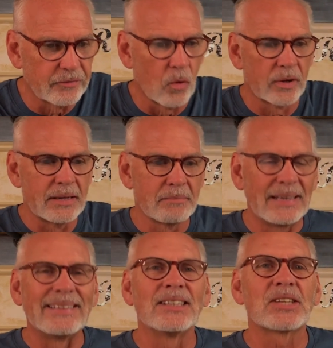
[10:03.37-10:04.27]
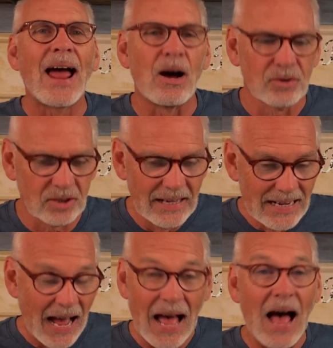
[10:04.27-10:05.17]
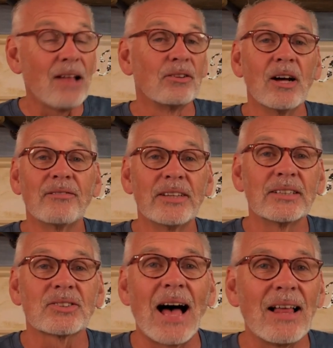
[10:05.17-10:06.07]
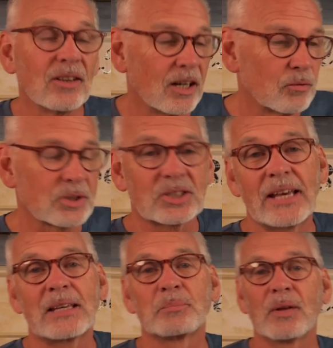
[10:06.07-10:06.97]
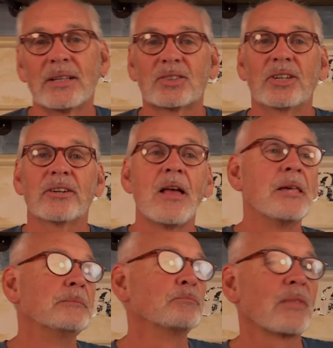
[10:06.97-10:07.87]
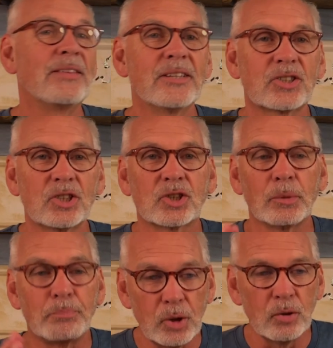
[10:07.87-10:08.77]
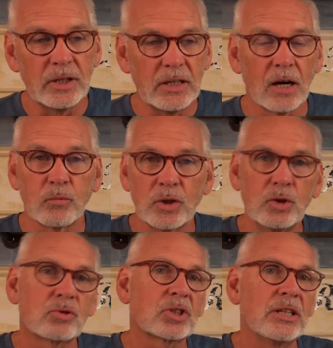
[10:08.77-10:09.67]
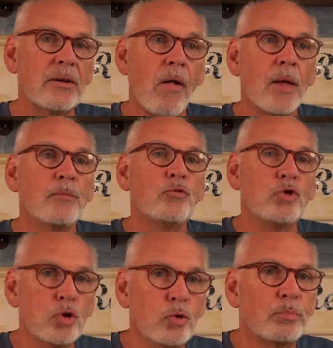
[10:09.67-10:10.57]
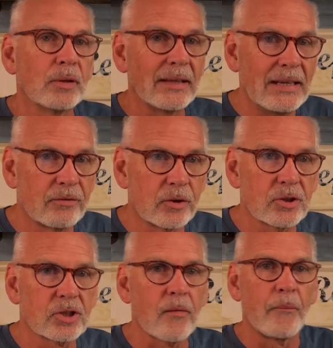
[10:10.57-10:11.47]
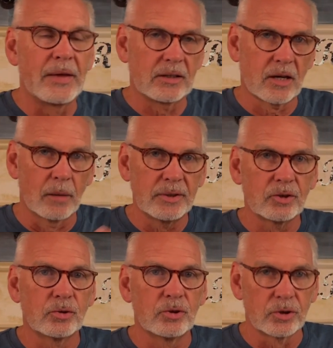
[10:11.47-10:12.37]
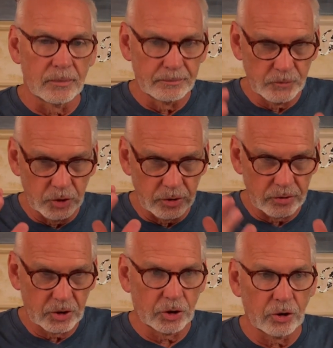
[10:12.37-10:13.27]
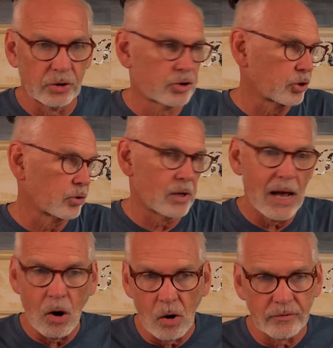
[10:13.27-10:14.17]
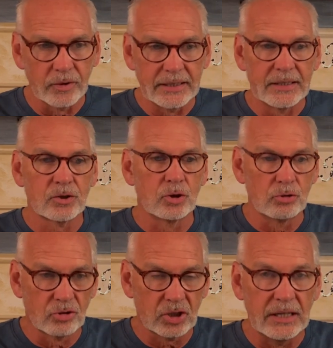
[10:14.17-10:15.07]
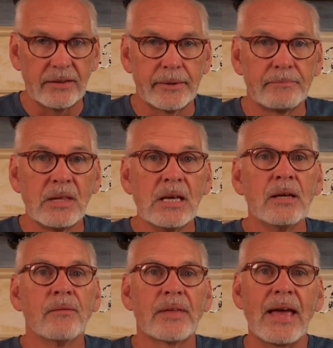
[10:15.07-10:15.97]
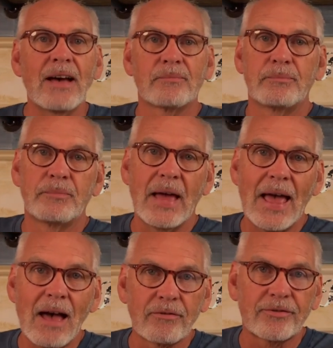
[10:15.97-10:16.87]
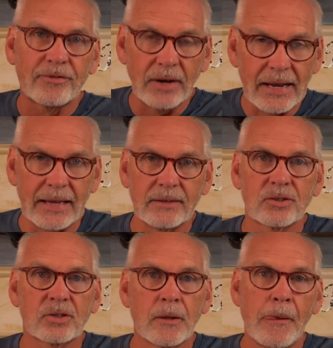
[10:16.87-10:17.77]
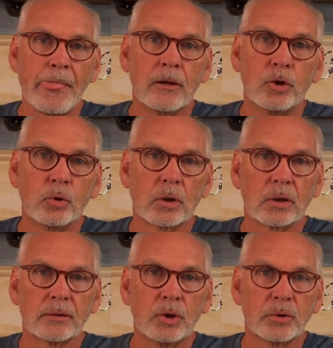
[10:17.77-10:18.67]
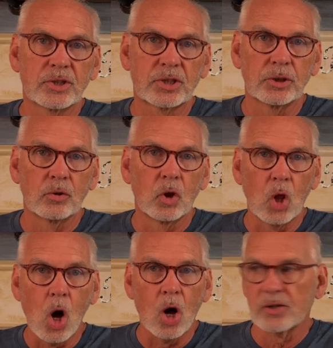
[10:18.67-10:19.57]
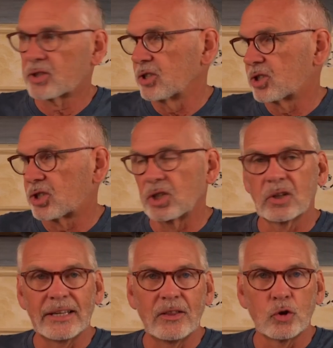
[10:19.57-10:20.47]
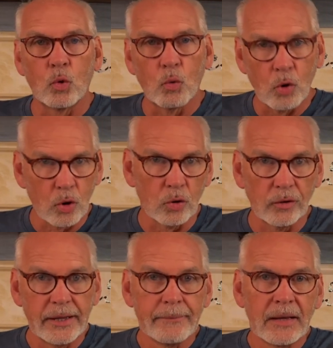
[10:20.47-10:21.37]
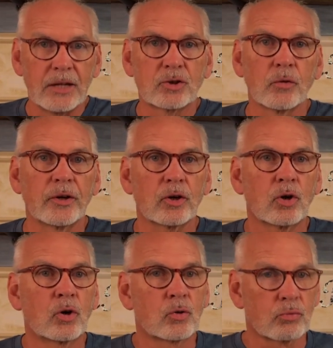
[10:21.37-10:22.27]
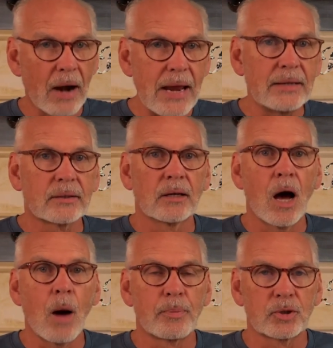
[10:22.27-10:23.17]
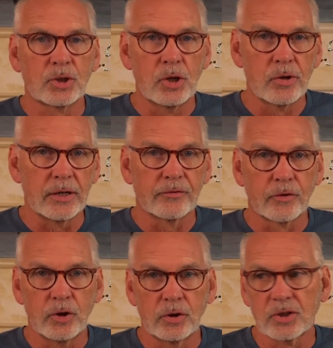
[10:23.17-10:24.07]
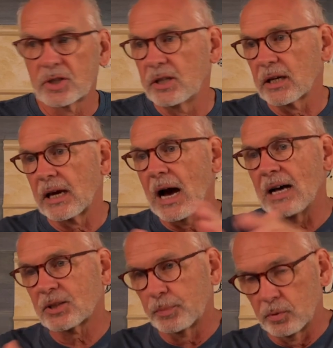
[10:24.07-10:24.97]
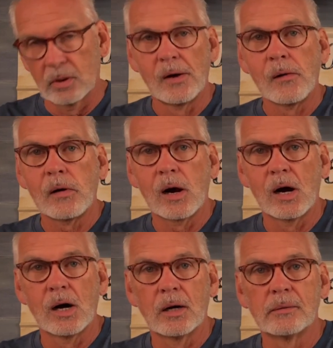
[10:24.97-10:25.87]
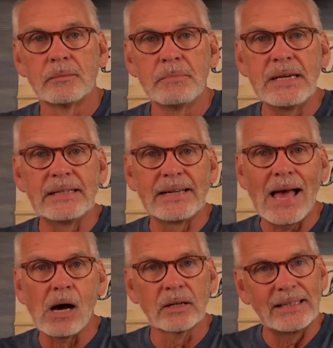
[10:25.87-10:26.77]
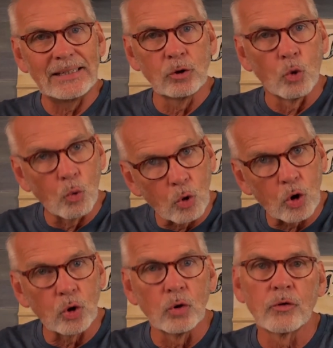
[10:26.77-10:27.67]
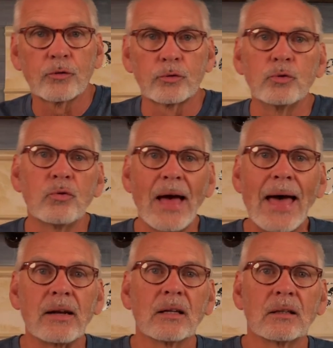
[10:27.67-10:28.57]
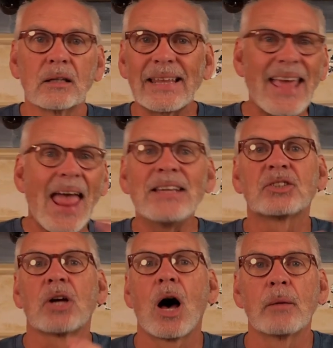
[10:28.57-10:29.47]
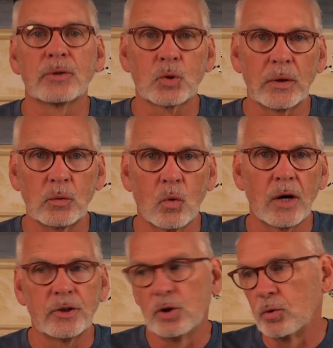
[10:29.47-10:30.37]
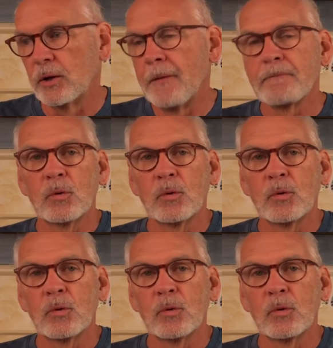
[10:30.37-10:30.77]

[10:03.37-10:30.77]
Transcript: for him in his house. I love this. I love what's taking place here. And this is the beauty of when you see new believers that come into your church or however it is, and you see them, they have friends who are still lost and still in the world. And so they're great opportunity for you to see the gospel meted out in the world through that liaison between one who